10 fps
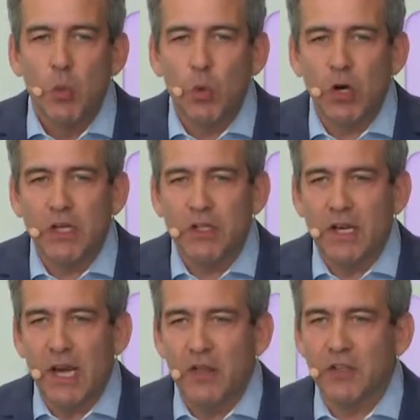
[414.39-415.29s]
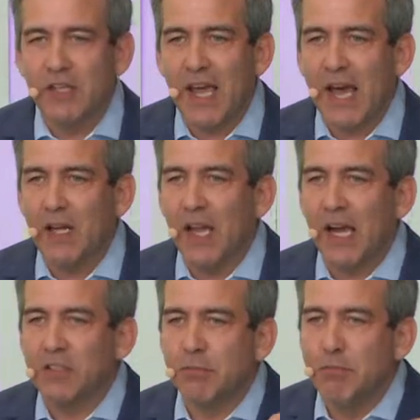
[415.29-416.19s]
working together to
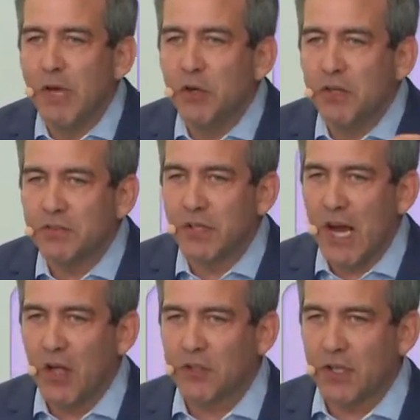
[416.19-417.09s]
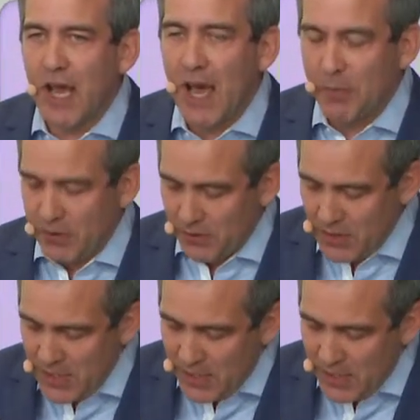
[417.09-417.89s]
catalyze billions of dollars of capital